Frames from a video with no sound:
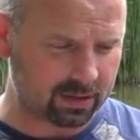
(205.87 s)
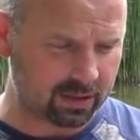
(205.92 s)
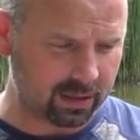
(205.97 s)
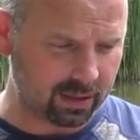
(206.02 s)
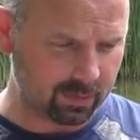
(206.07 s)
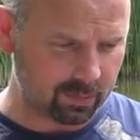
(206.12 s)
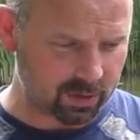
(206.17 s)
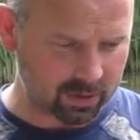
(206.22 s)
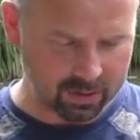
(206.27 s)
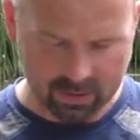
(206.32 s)

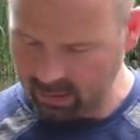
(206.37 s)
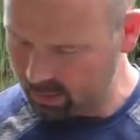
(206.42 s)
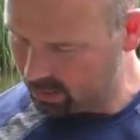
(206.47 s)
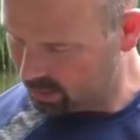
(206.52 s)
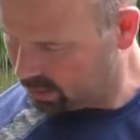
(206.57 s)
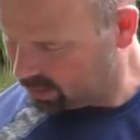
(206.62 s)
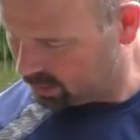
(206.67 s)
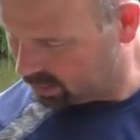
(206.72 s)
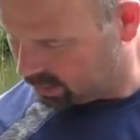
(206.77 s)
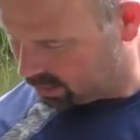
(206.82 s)
names
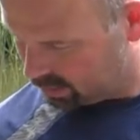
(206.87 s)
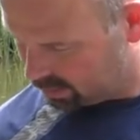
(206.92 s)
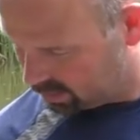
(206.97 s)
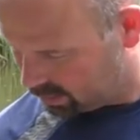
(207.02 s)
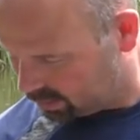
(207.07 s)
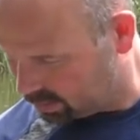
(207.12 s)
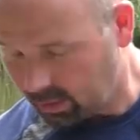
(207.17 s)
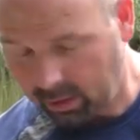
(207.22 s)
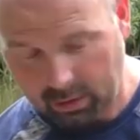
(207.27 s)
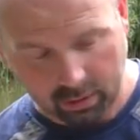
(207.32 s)

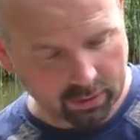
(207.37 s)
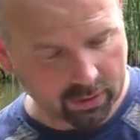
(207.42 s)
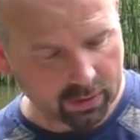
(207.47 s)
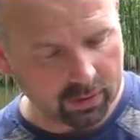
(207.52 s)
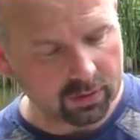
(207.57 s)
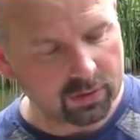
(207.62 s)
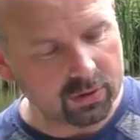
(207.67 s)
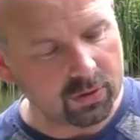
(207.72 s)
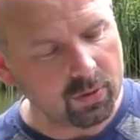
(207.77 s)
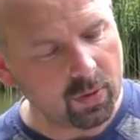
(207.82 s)
a lot of
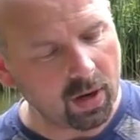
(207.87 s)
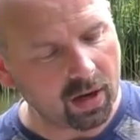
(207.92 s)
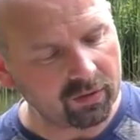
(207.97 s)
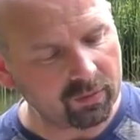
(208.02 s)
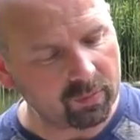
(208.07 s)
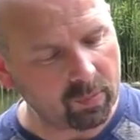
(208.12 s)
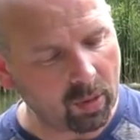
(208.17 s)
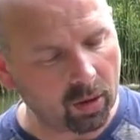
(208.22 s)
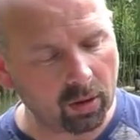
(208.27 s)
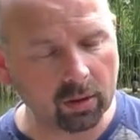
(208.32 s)
you do
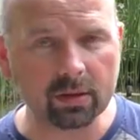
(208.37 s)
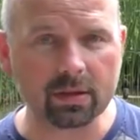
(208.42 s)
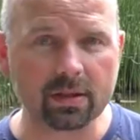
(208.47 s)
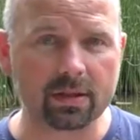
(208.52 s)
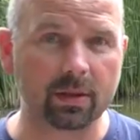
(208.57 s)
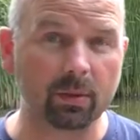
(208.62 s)
have ponds.